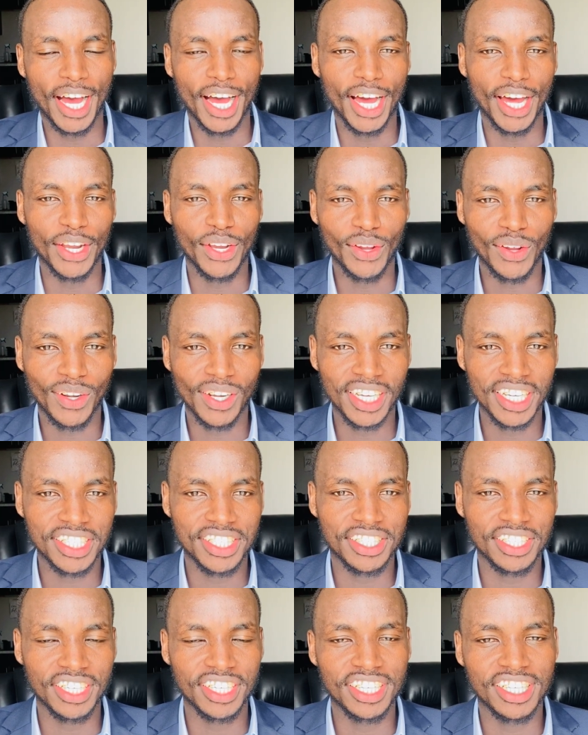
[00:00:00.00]

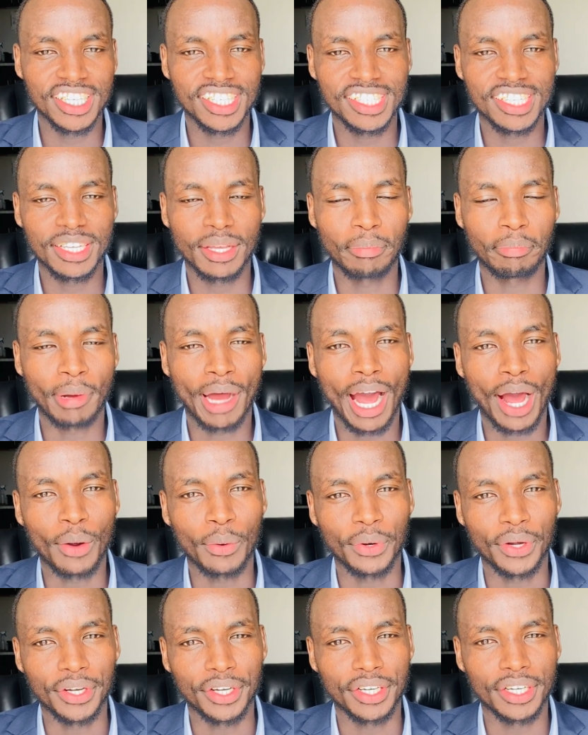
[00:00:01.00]
Knowledge is
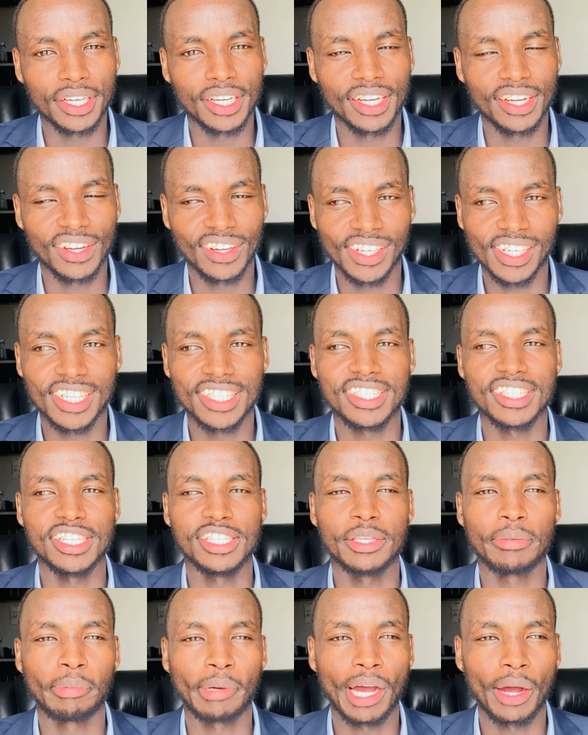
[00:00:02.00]
power. Knowledge
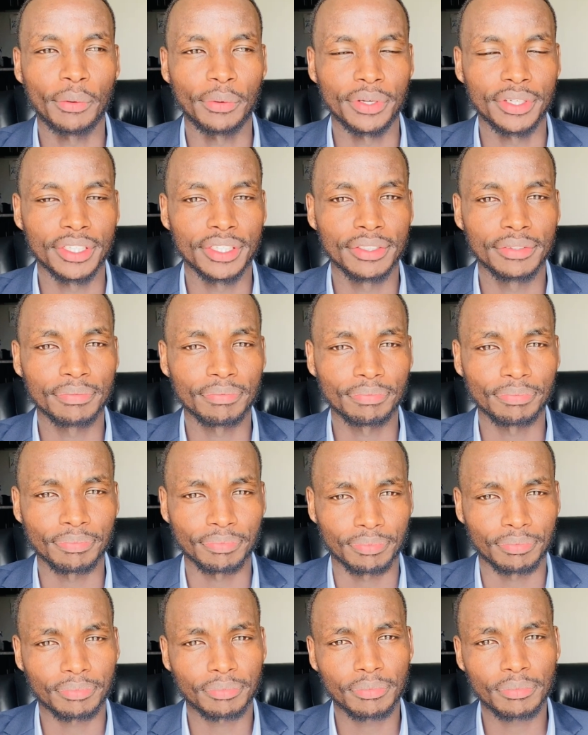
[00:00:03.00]
is power.
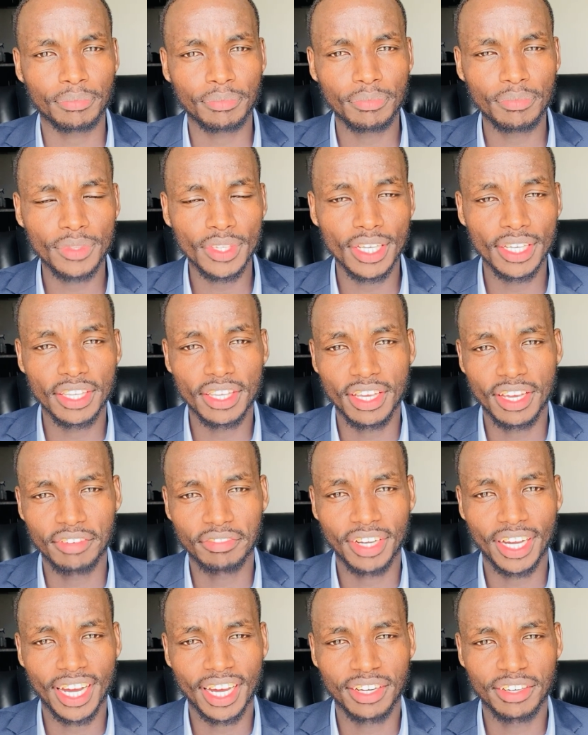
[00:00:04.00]

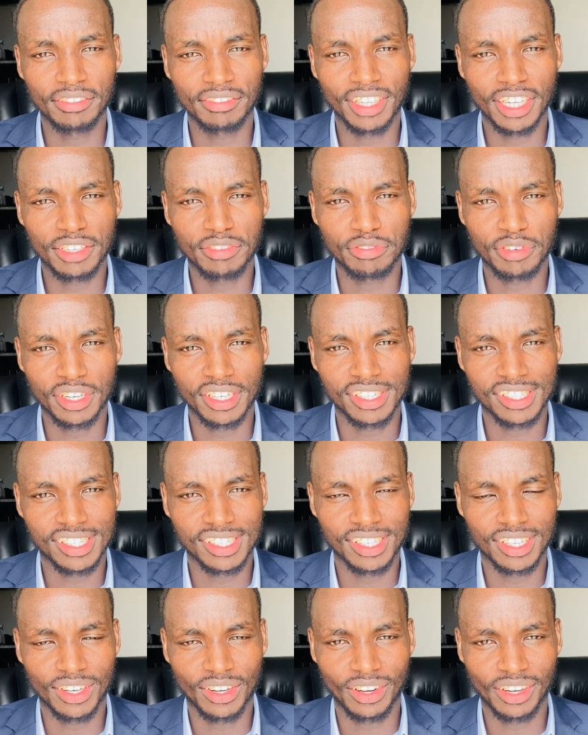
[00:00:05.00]
Ever heard of that phrase?
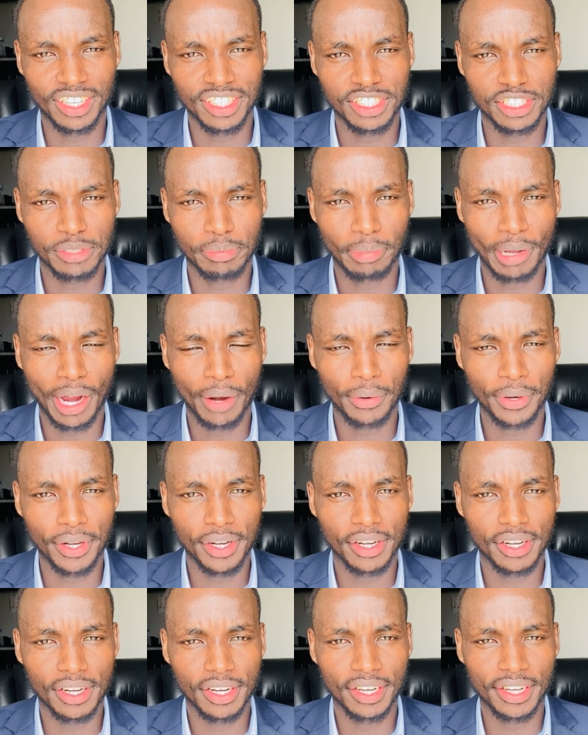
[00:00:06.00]
Knowledge is power?
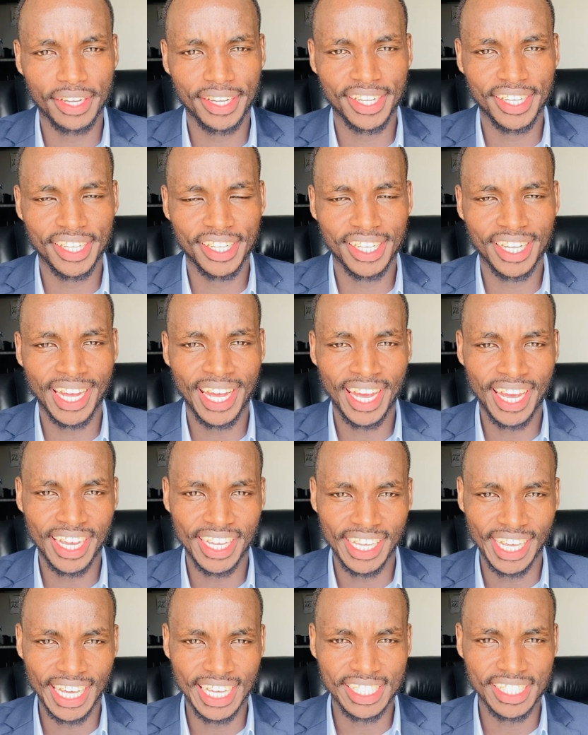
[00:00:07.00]

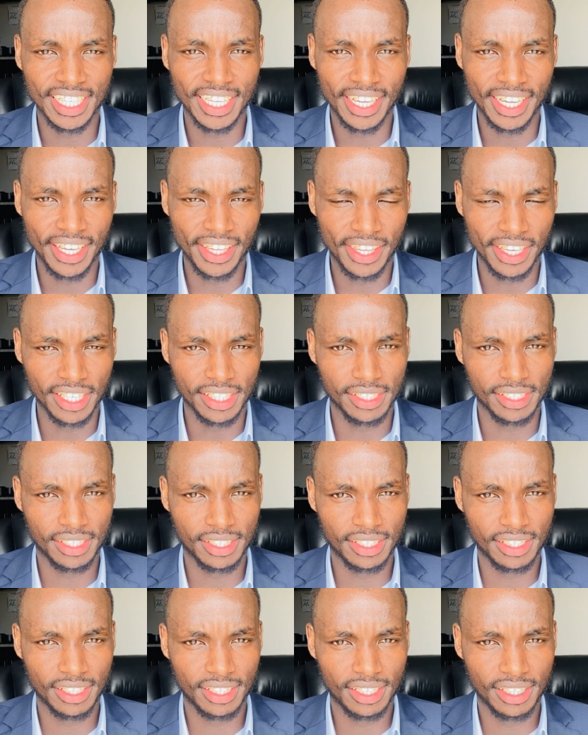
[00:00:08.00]
Yes, it is.
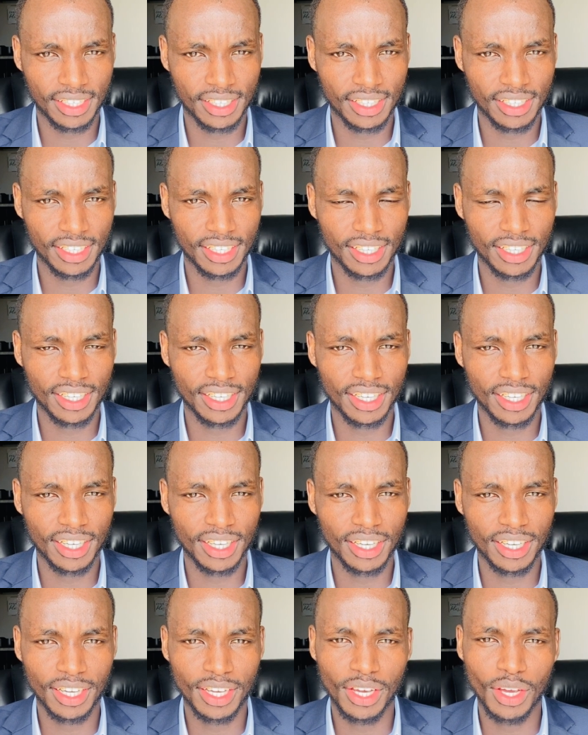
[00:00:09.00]

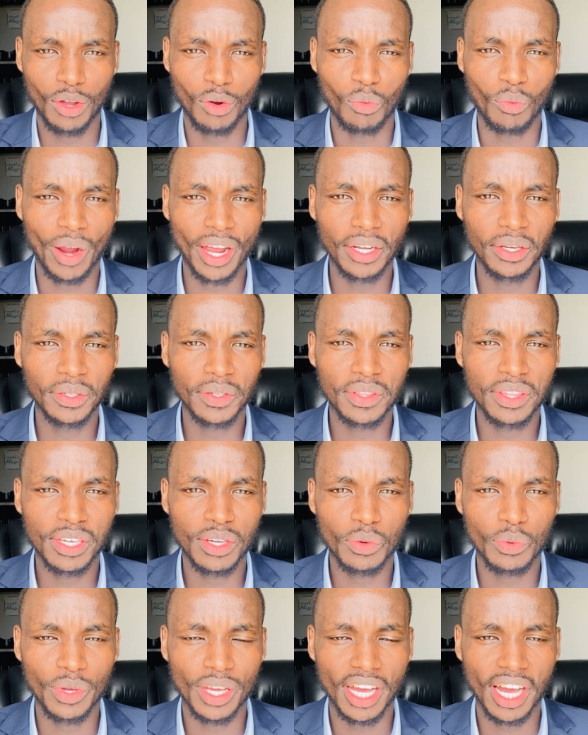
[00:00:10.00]
Why do you think
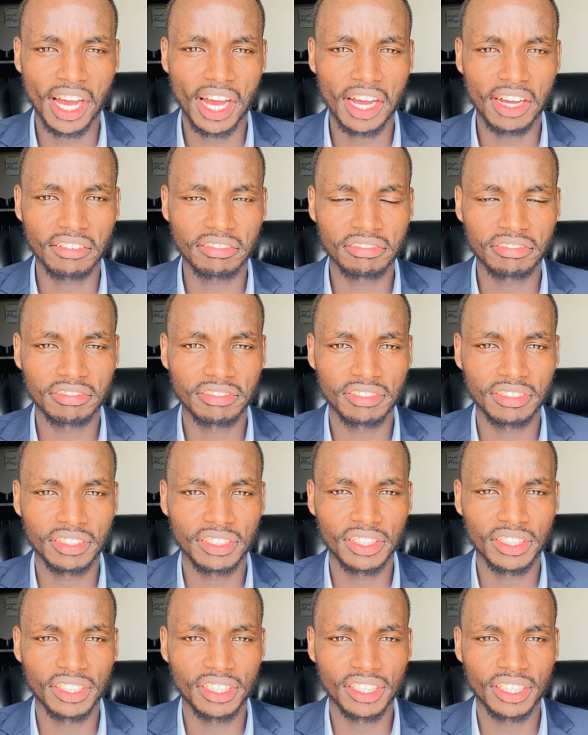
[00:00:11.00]
we have
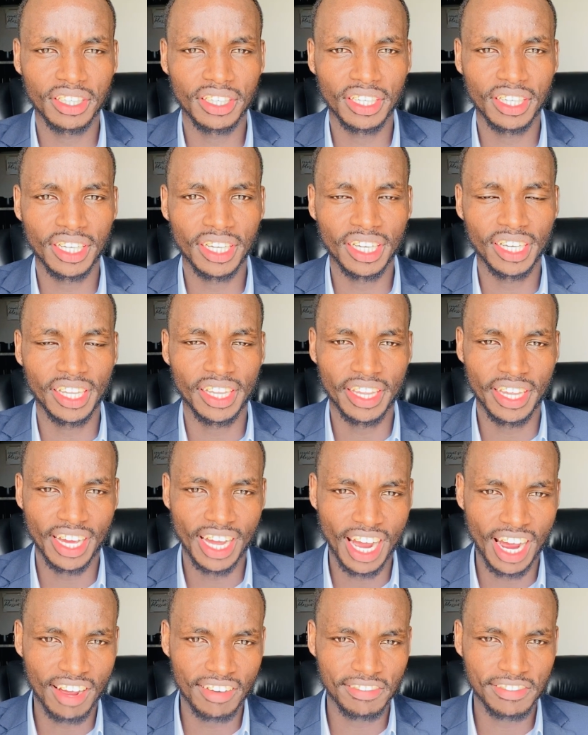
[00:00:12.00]
the
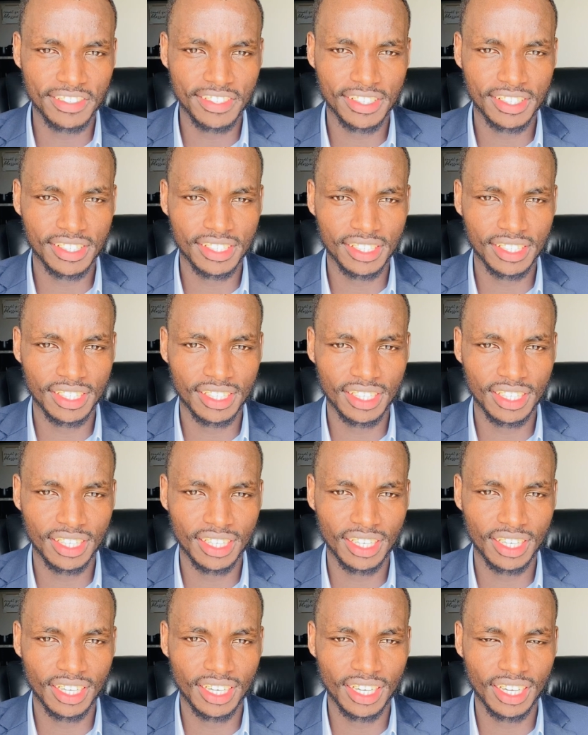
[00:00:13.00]
haves
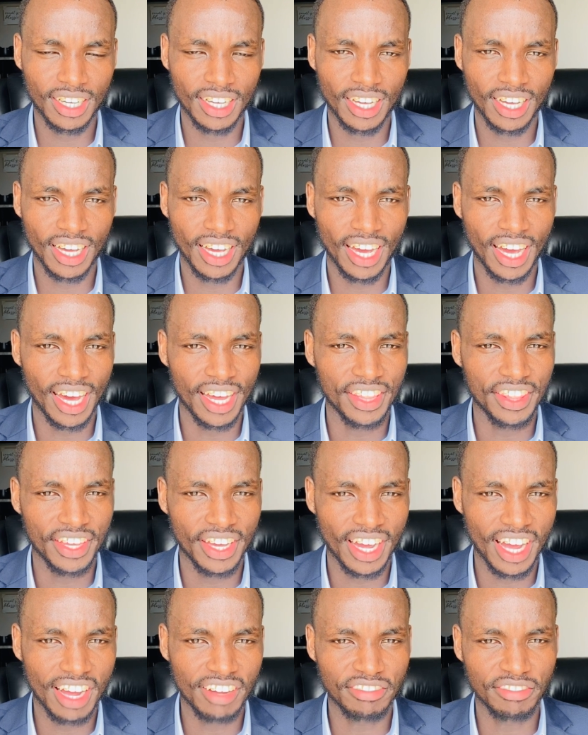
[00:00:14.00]
and the
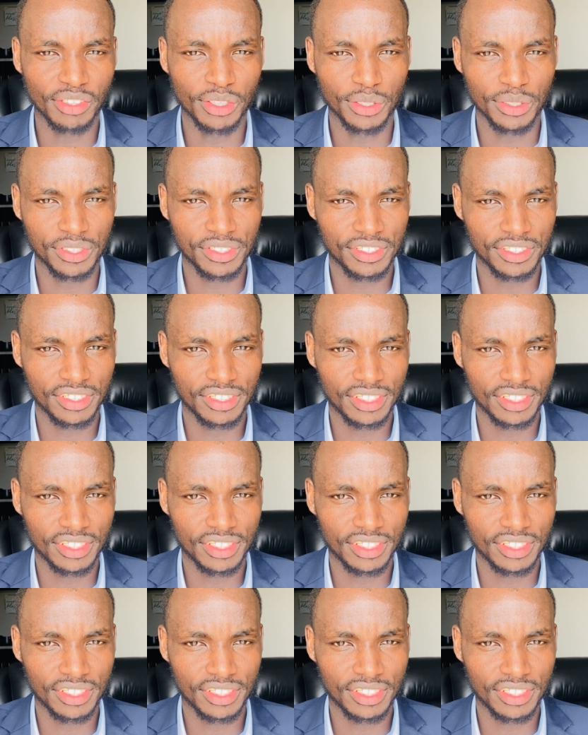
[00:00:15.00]
have nots?